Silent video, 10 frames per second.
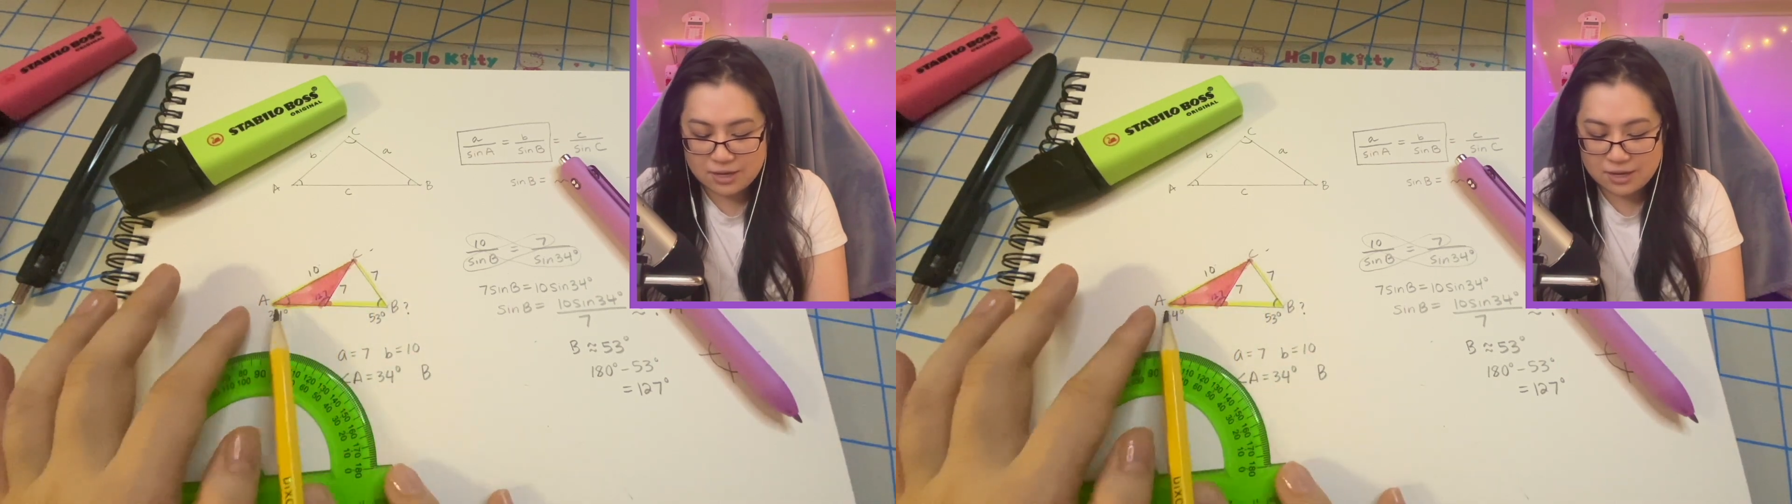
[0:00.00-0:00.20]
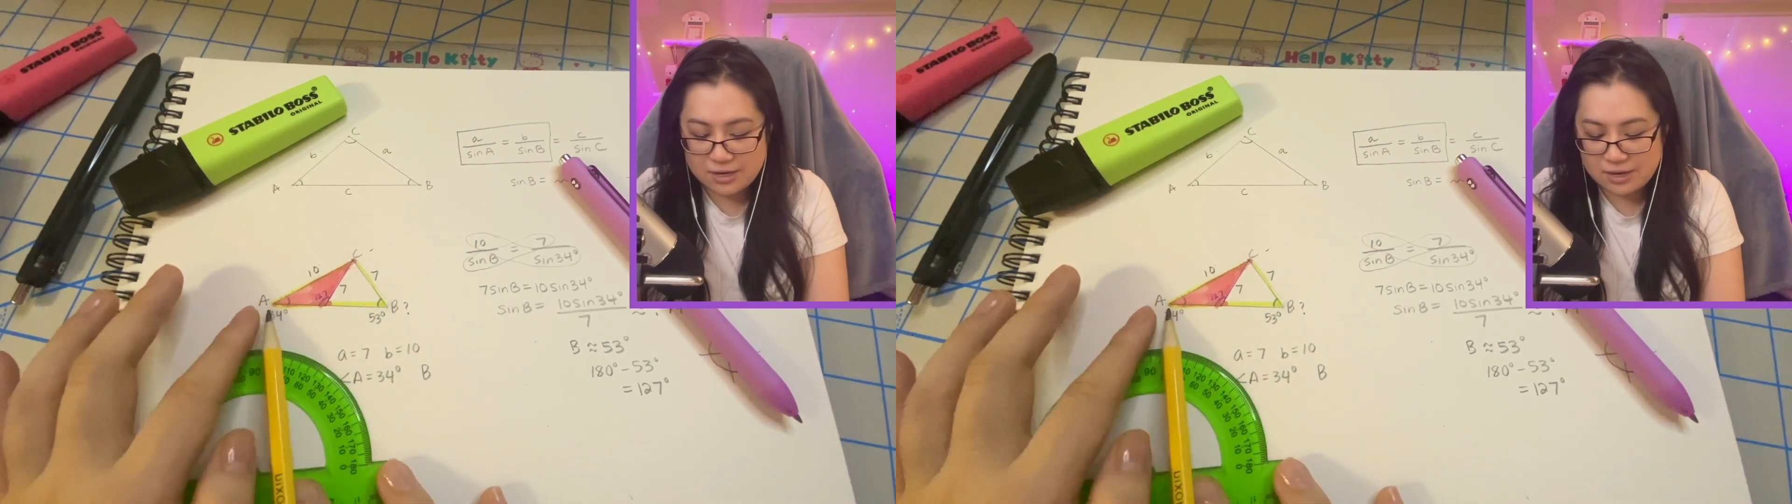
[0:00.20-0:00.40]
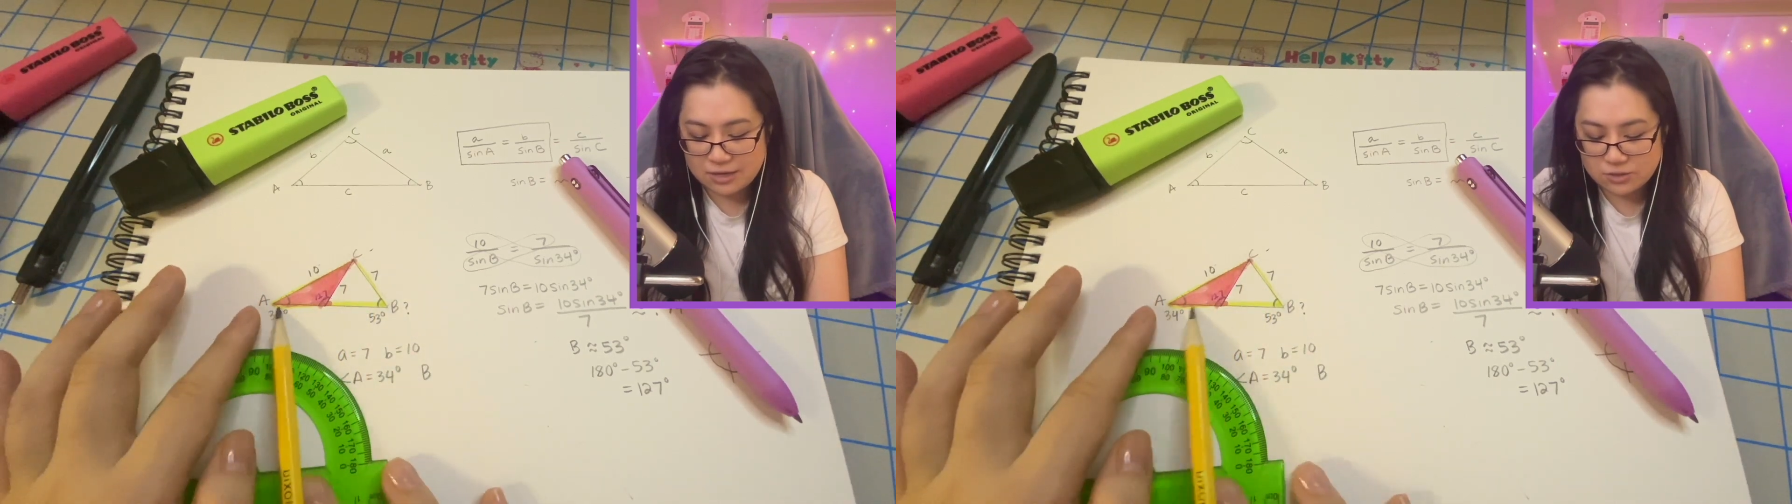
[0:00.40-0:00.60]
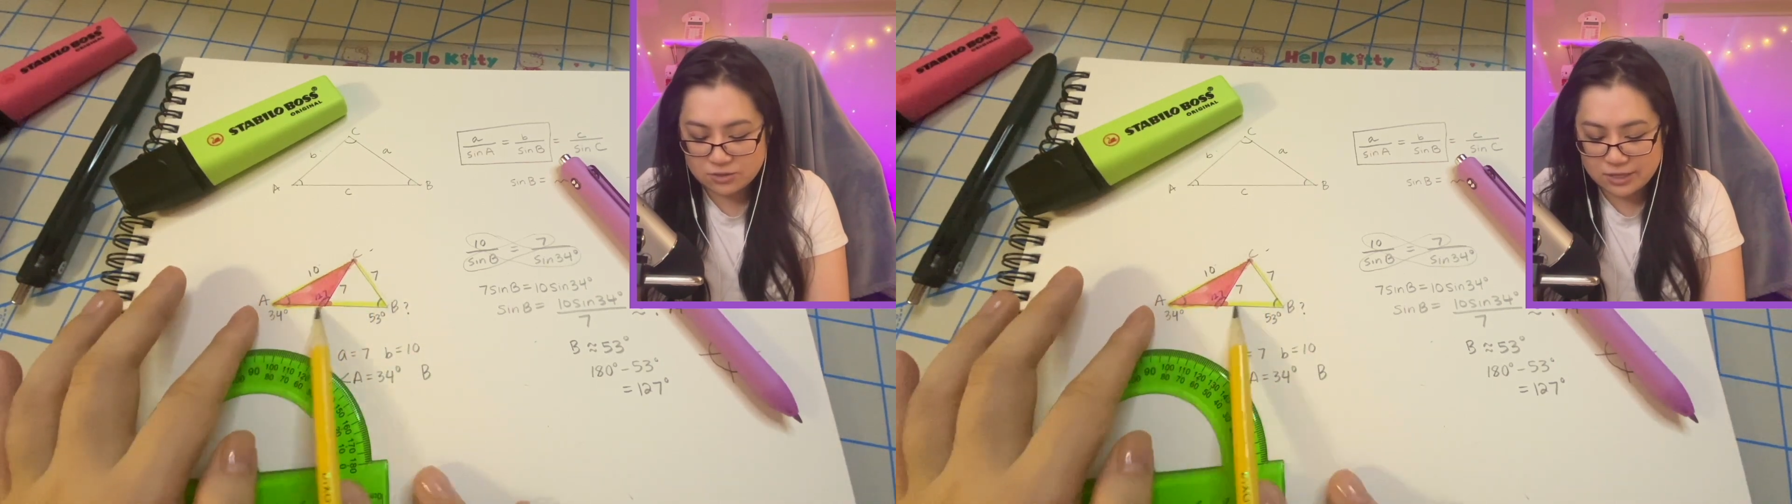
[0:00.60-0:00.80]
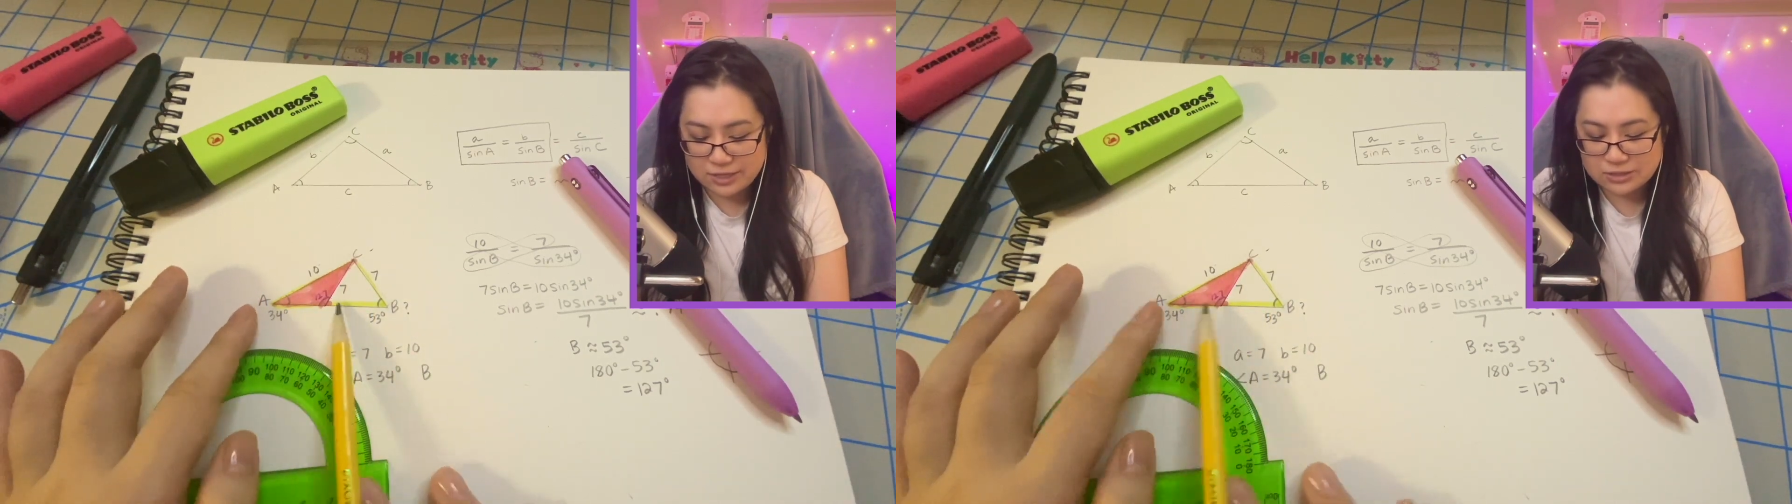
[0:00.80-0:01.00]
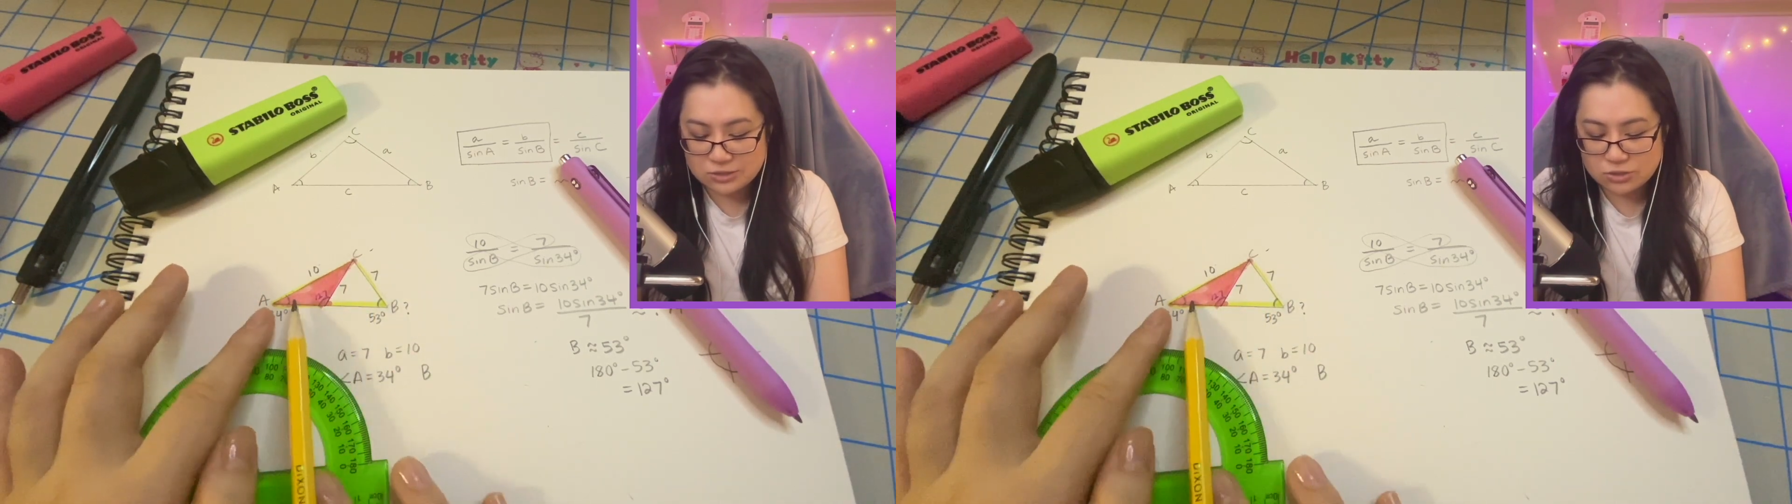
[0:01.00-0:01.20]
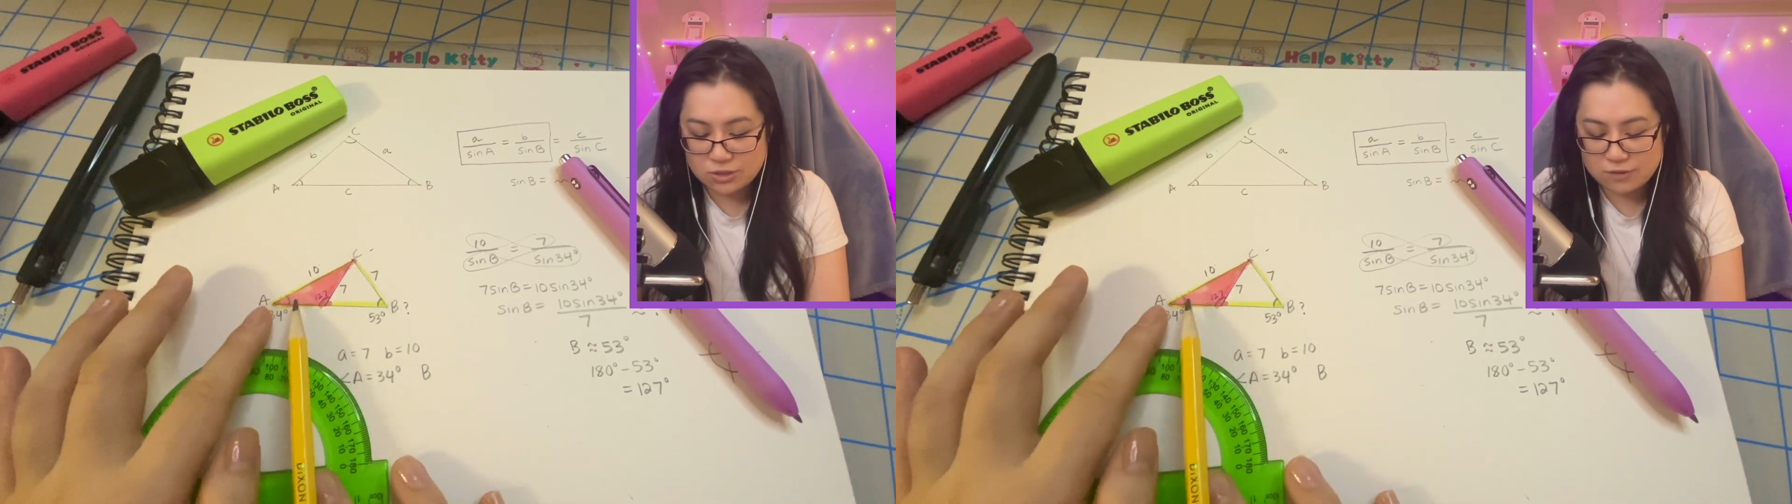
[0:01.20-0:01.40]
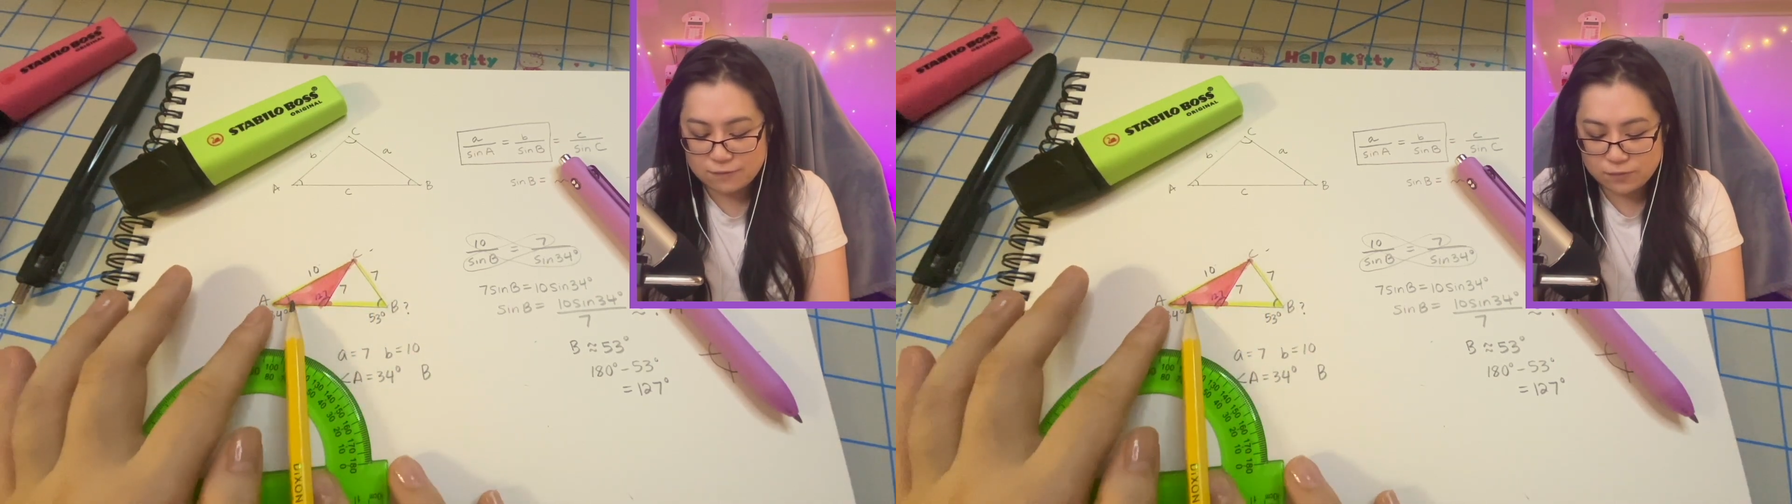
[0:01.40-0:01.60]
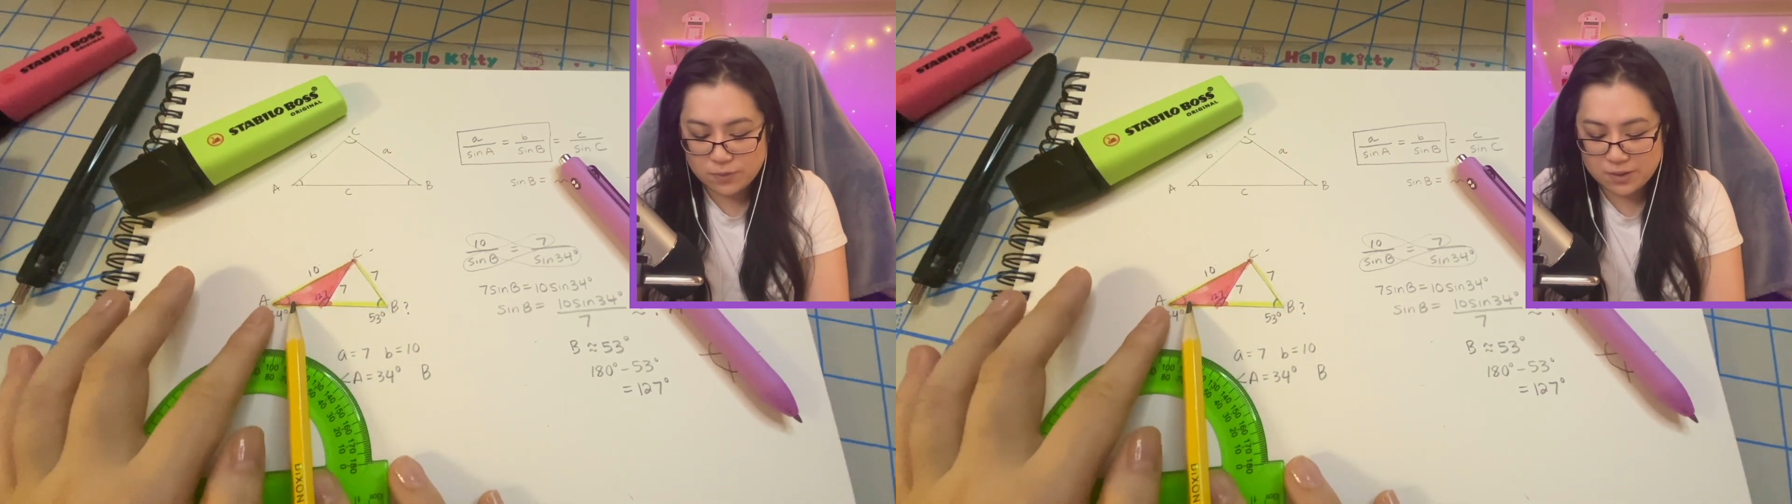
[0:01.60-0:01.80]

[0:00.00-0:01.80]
and angle A is 34,